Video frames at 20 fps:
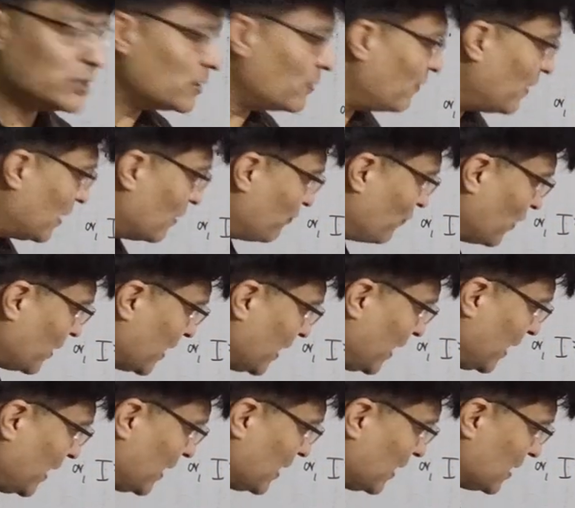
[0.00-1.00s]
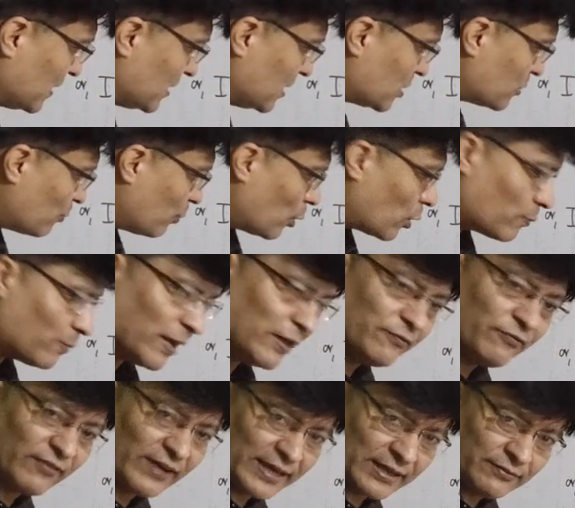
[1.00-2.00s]
is the value? For a it is 4
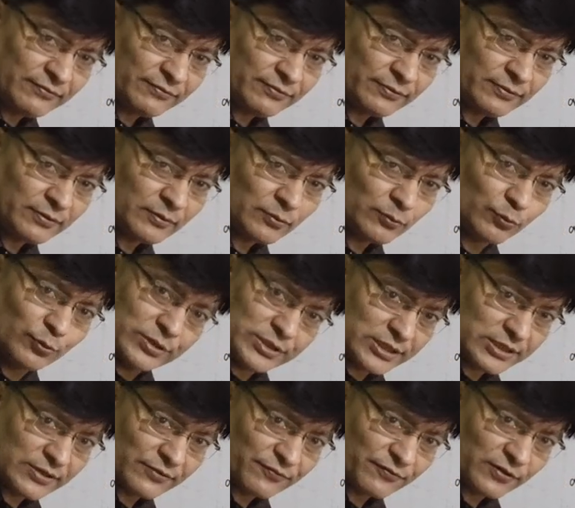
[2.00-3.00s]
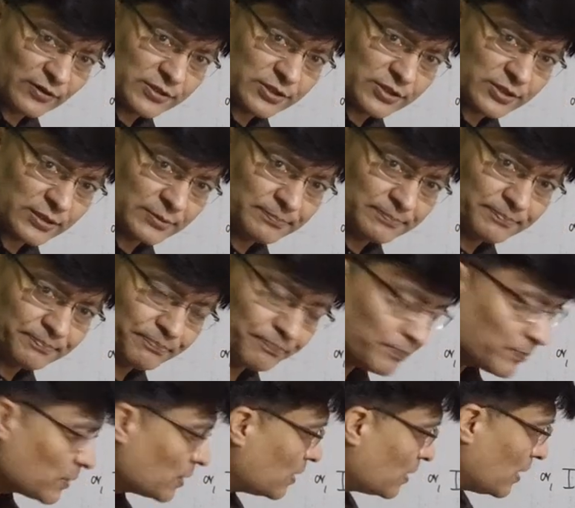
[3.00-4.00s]
by 5, which is the first term.
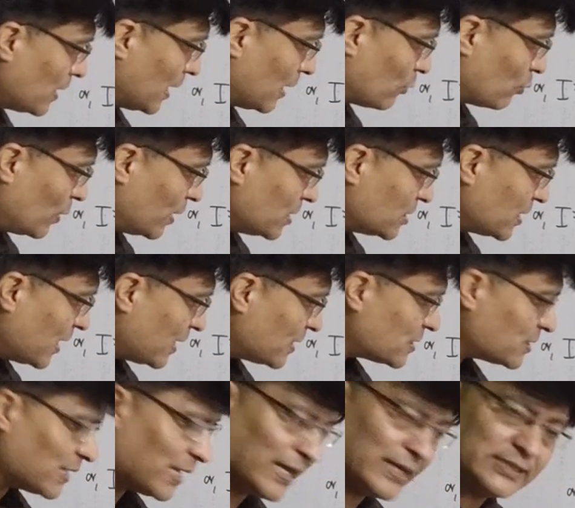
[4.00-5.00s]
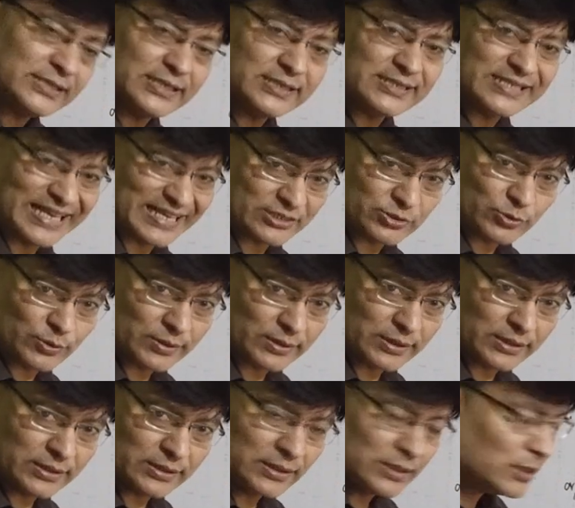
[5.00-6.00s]
And what is x? X is x
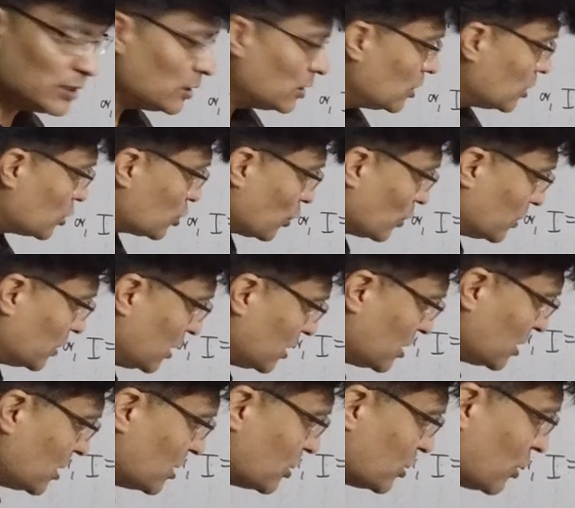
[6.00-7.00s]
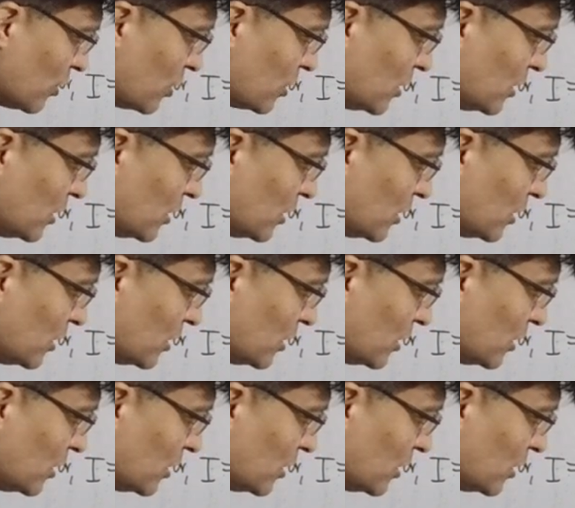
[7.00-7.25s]
only. So this is your